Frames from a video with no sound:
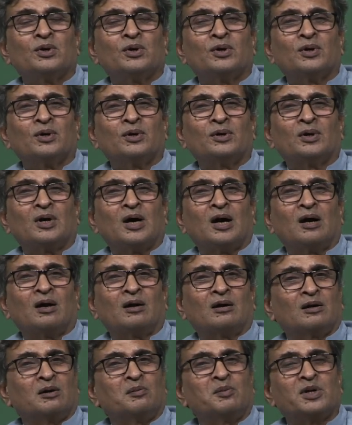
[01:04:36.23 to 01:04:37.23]
uh,
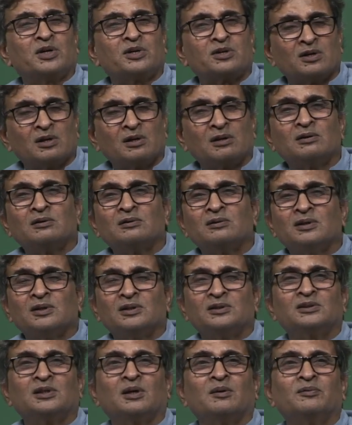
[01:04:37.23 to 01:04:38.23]
are commercial
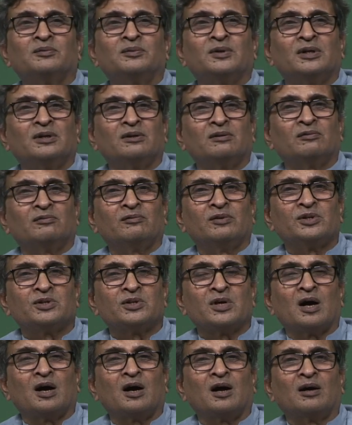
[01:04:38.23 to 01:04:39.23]
and some things which
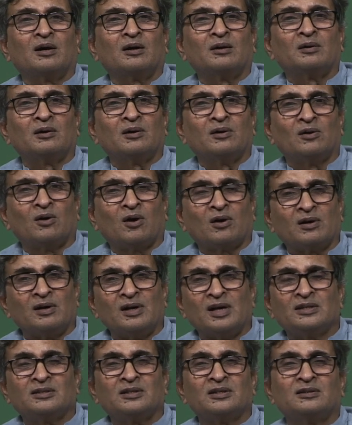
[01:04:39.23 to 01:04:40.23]
are not
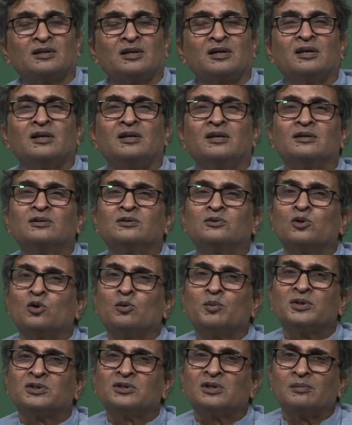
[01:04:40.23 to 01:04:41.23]
necessarily so
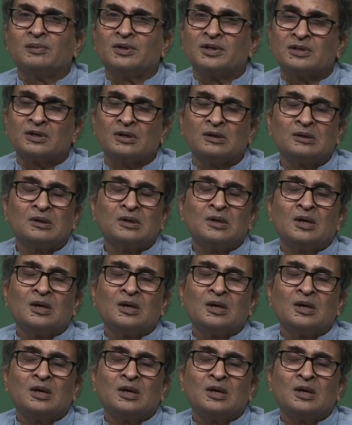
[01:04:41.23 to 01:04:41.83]
much commercial,